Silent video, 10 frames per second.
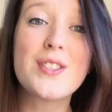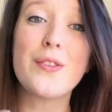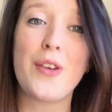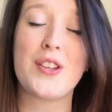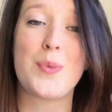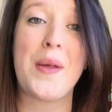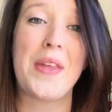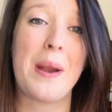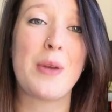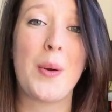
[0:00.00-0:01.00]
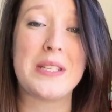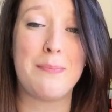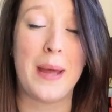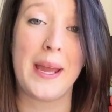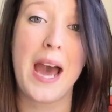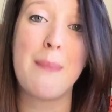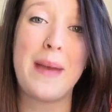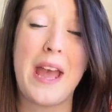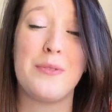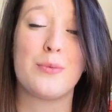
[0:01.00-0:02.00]
is the first one that I'm going to pick up
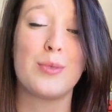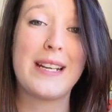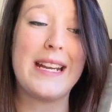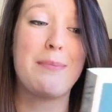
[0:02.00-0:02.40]
and read,